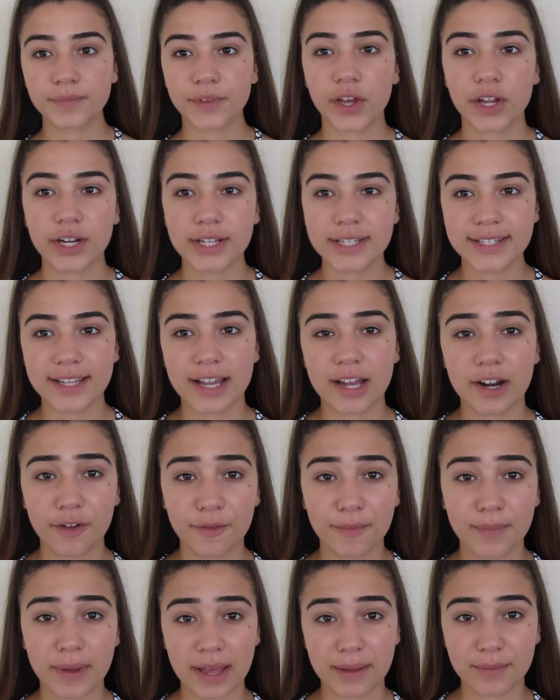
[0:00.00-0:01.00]
I'm gonna start
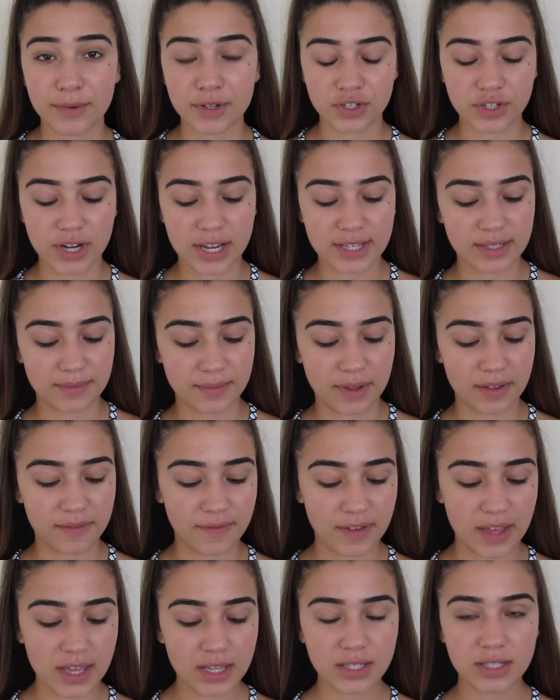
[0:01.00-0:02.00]
off by moisturizing my
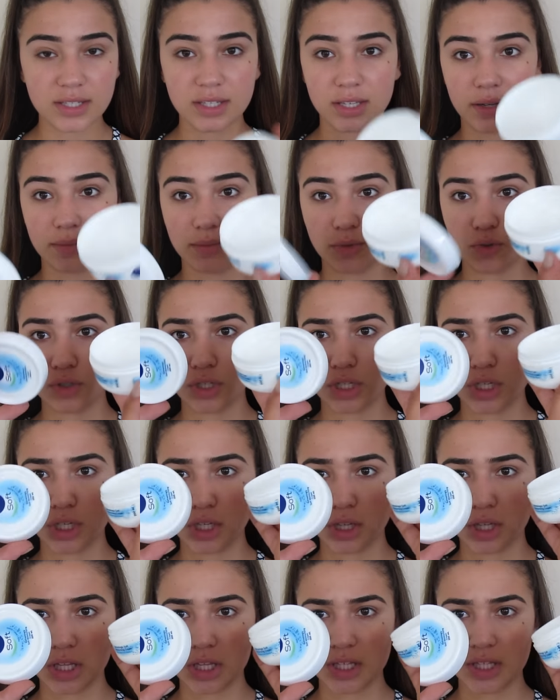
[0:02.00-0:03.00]
face. I'm
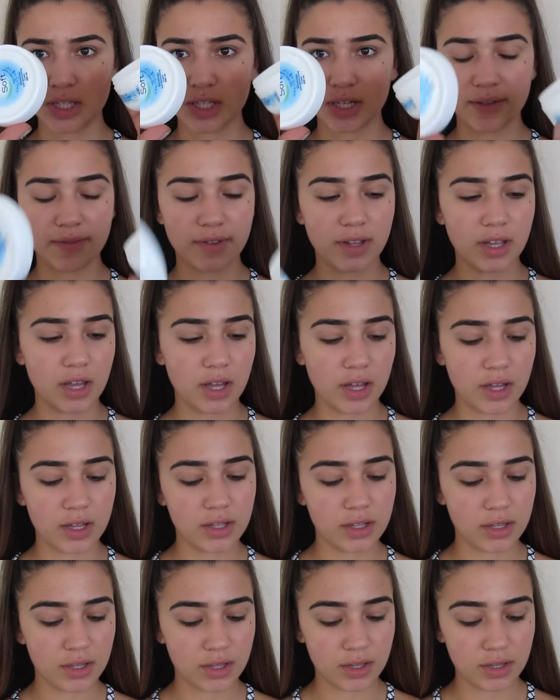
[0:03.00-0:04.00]
using this
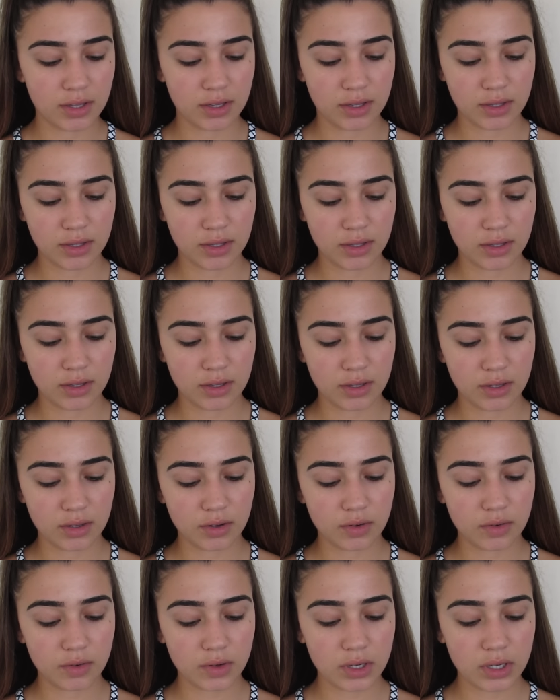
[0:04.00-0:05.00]
Nivea
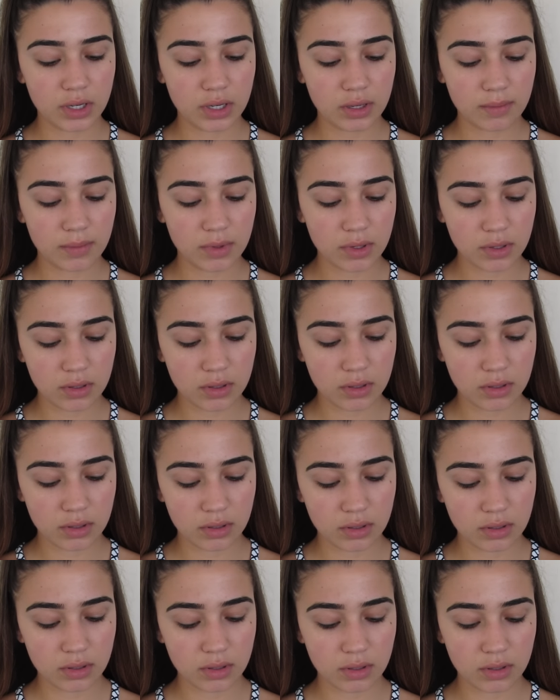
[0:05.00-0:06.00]
cream.
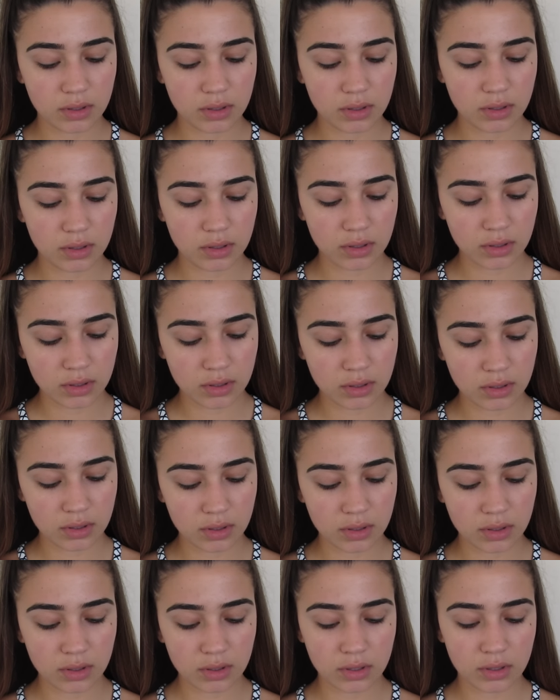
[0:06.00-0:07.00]

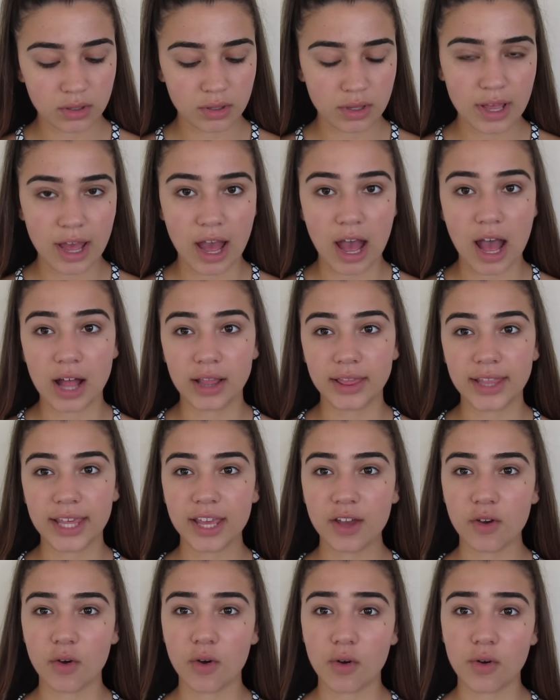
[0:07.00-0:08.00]
I'll
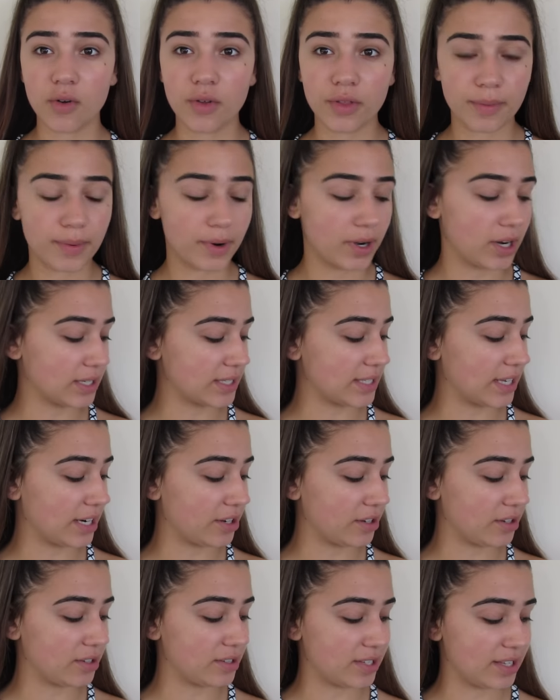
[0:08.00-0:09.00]
link all the products that I
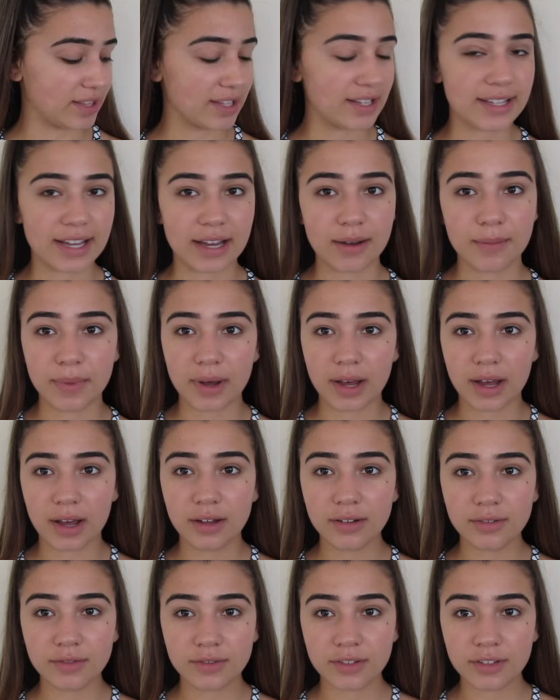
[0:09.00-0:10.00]
use in the down
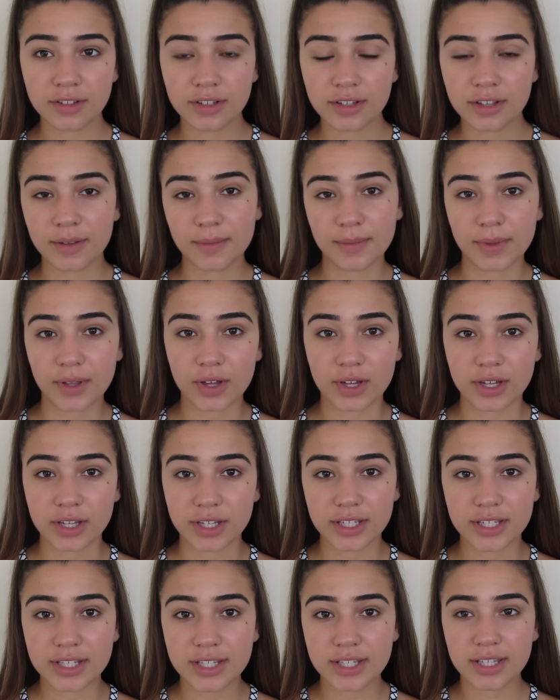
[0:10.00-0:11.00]
bar
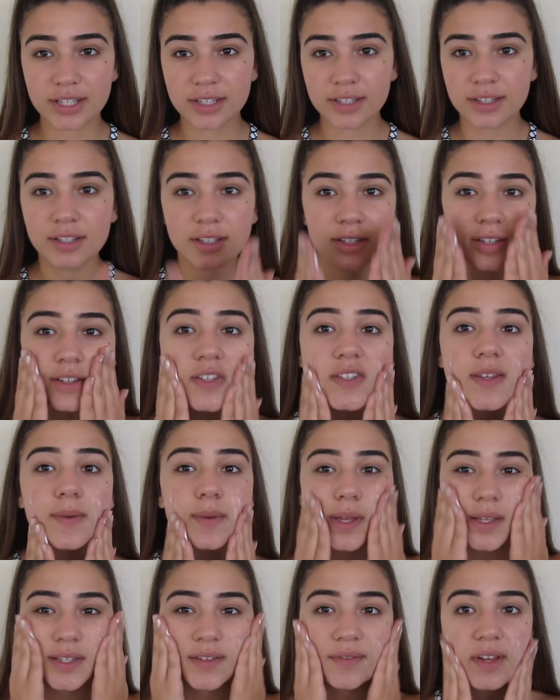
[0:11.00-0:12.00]
because
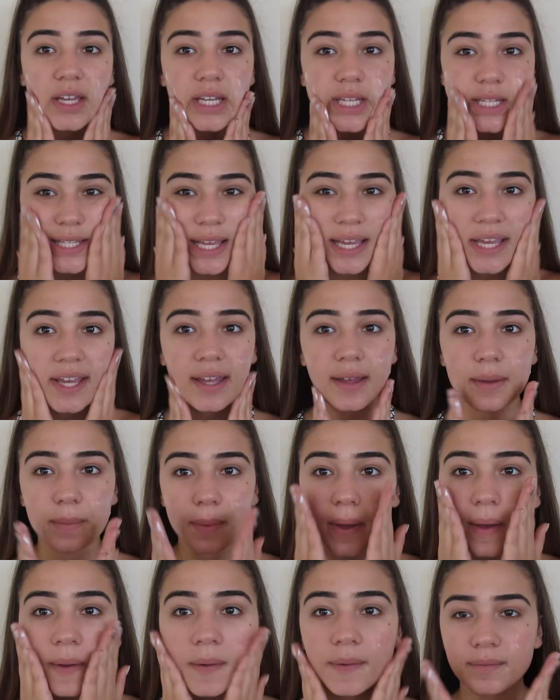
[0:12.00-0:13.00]
sometimes I forget to say it,
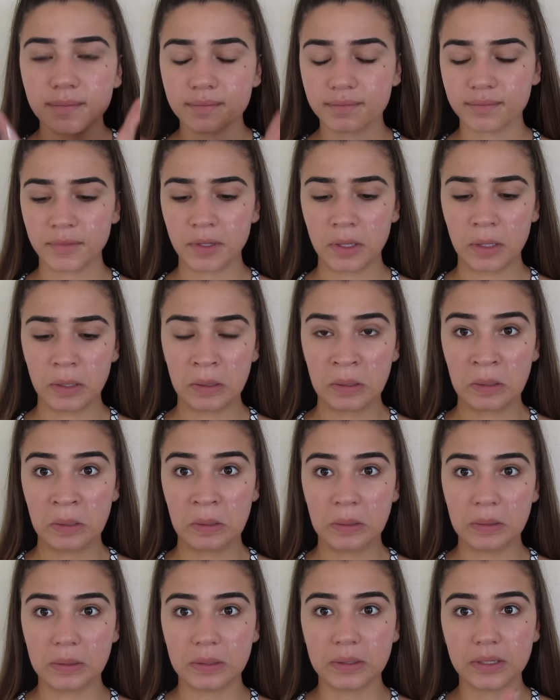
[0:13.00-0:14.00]
but
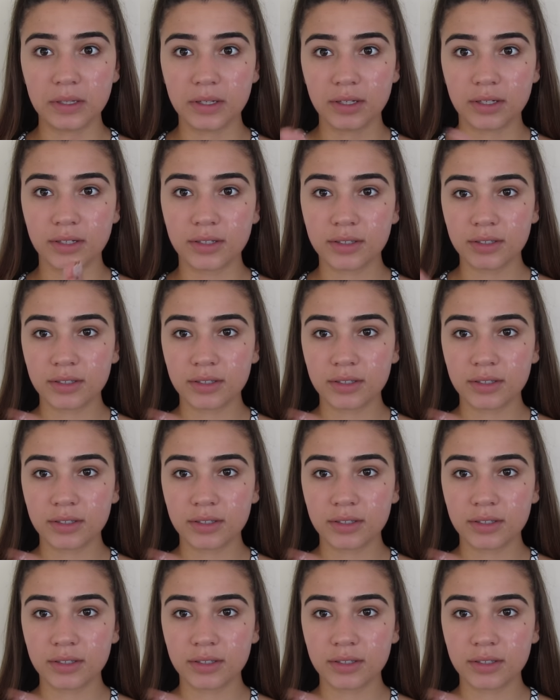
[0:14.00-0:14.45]
put